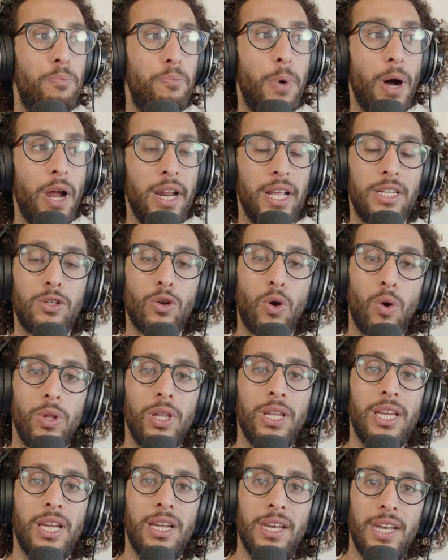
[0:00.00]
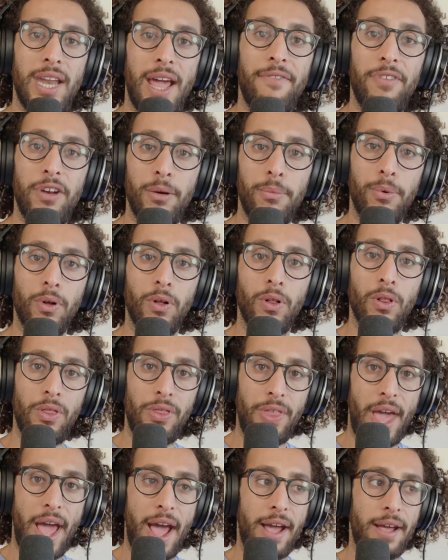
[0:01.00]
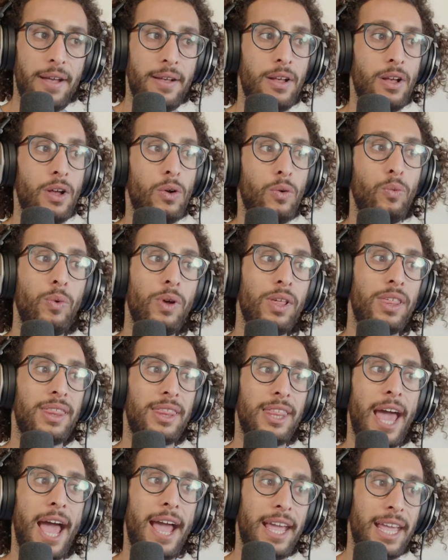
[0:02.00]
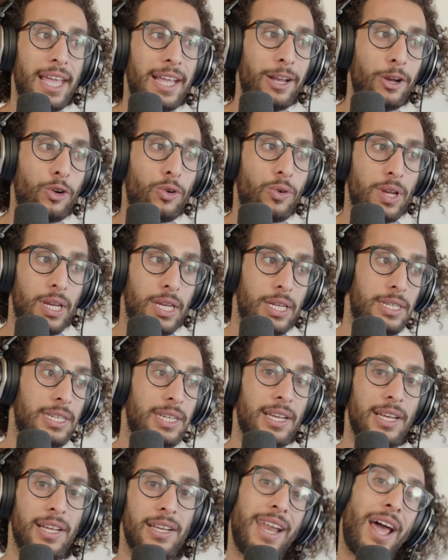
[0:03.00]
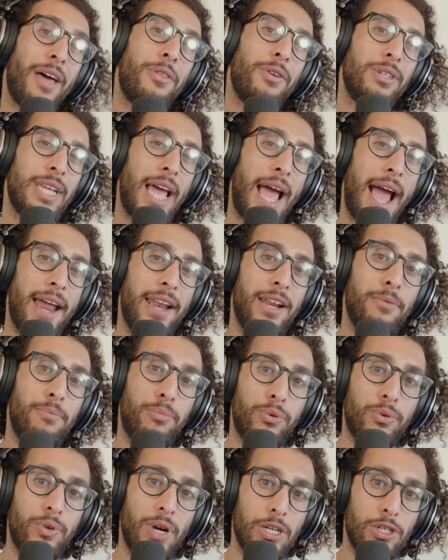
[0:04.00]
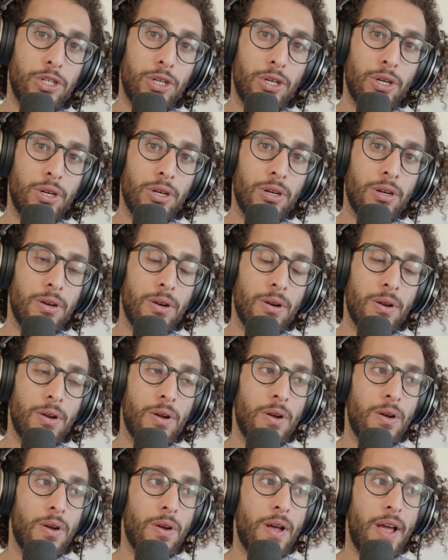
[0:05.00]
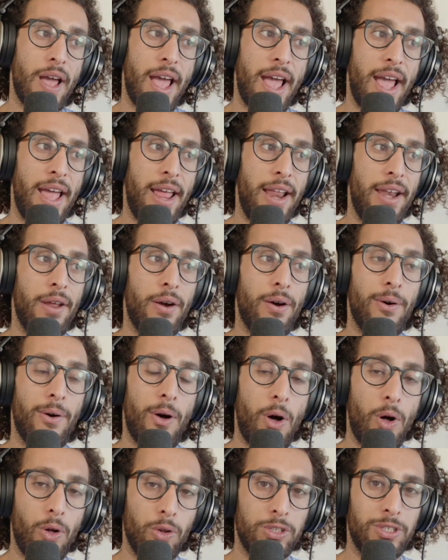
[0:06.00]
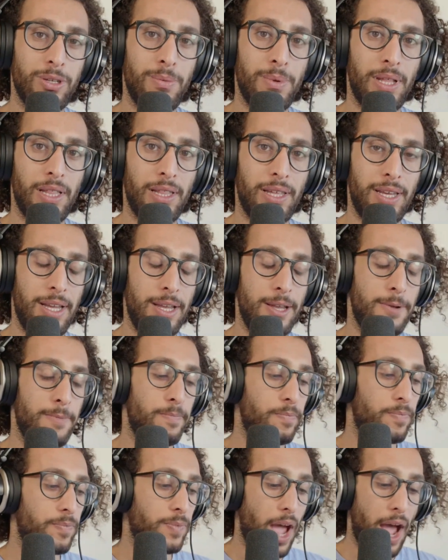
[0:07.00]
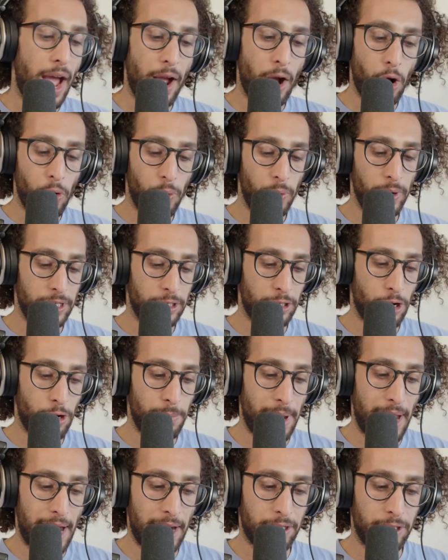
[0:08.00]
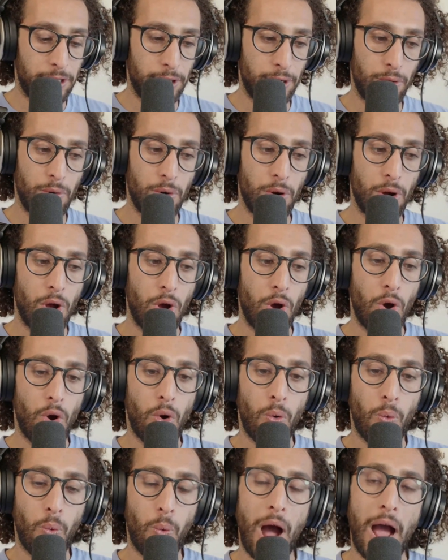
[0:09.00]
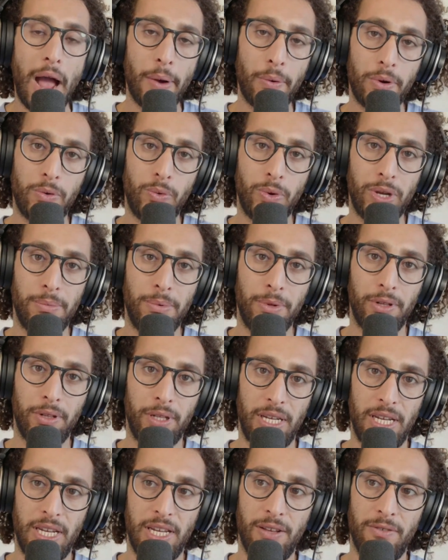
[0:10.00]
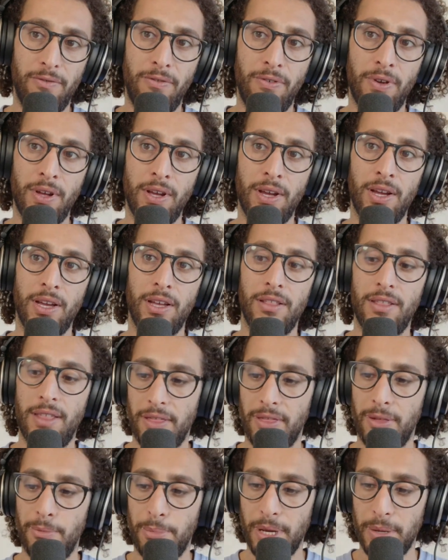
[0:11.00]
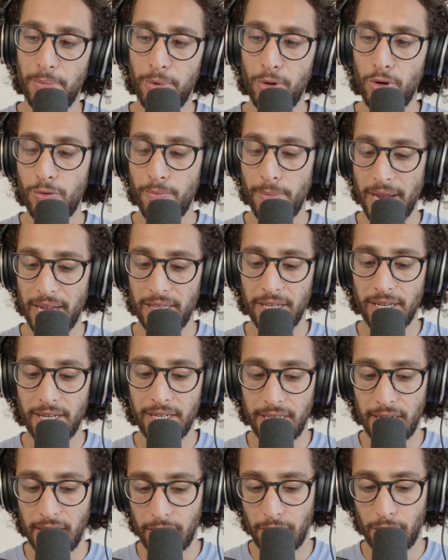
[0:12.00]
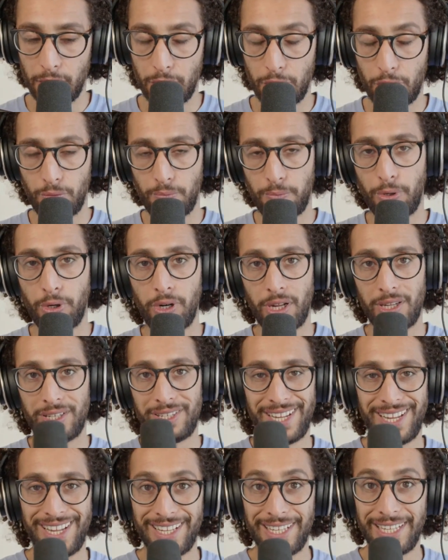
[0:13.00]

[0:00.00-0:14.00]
but it's only inevitable that with that increase, now there's added pressure and ultimately I always go back to why would we believe that the people who made the decisions to put us